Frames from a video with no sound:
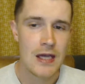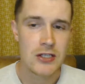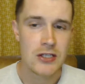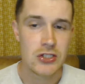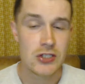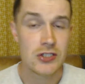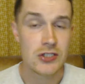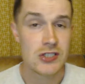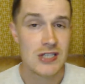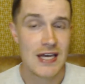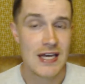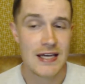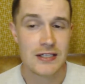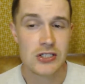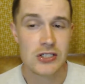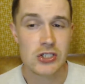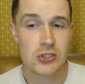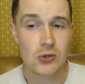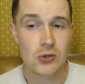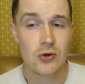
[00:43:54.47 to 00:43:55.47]
Just then
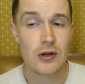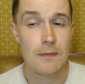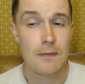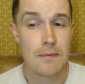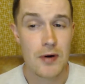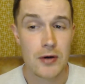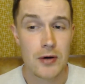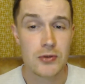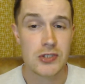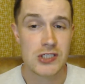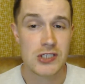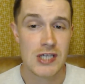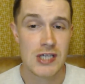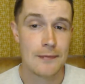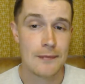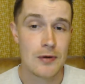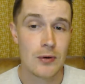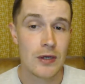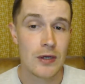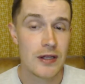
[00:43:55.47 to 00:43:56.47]
Saul approached
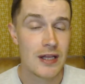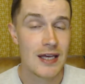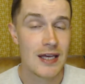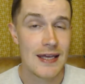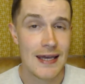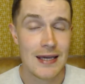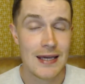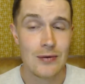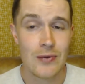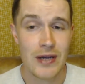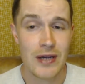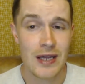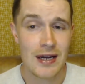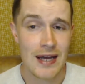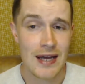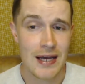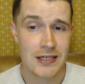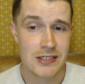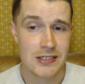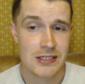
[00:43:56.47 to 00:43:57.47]
Samuel at the gateway and
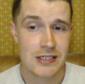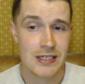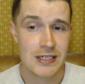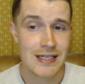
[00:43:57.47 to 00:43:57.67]
asked,